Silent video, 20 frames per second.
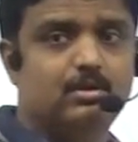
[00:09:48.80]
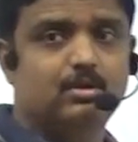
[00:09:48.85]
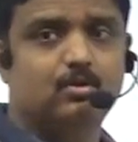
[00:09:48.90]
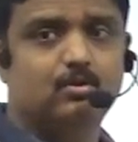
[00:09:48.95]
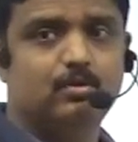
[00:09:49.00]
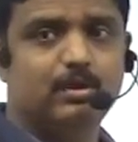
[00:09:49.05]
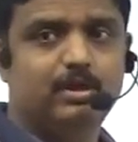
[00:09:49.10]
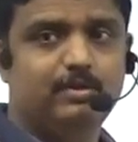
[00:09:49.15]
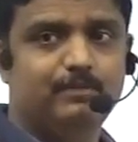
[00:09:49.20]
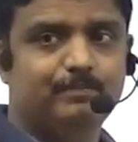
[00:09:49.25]

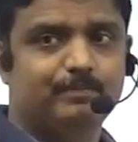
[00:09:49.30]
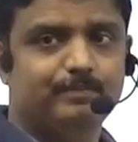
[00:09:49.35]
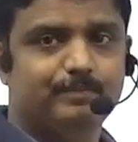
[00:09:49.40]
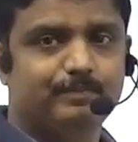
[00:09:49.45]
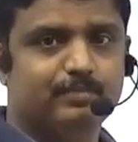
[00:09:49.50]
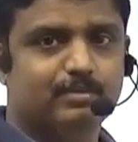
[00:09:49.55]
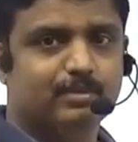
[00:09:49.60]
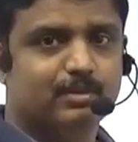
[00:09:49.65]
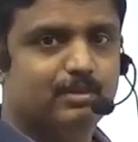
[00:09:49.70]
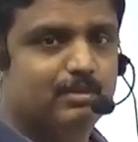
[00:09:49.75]
Okay,
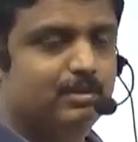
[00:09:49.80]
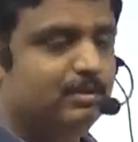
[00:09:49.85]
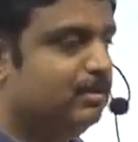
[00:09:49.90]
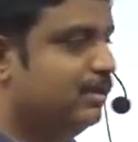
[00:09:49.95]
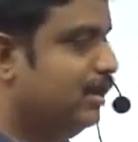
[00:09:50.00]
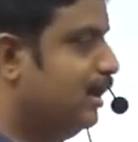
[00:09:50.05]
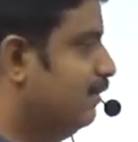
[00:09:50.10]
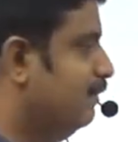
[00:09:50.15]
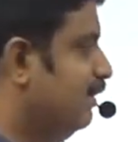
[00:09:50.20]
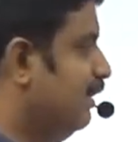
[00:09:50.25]

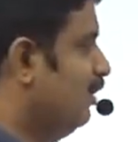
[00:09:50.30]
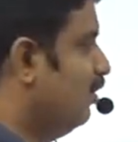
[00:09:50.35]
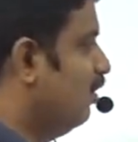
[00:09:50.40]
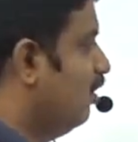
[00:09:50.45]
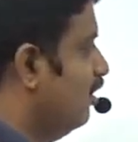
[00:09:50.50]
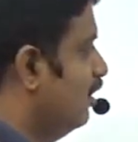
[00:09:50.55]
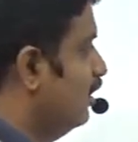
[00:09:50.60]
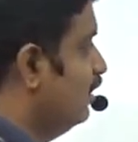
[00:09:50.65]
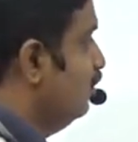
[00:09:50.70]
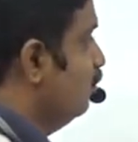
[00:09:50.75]
I will
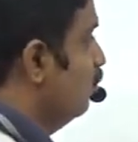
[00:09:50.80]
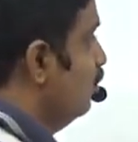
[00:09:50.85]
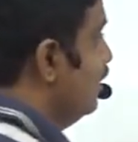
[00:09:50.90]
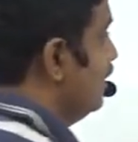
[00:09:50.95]
draw a unit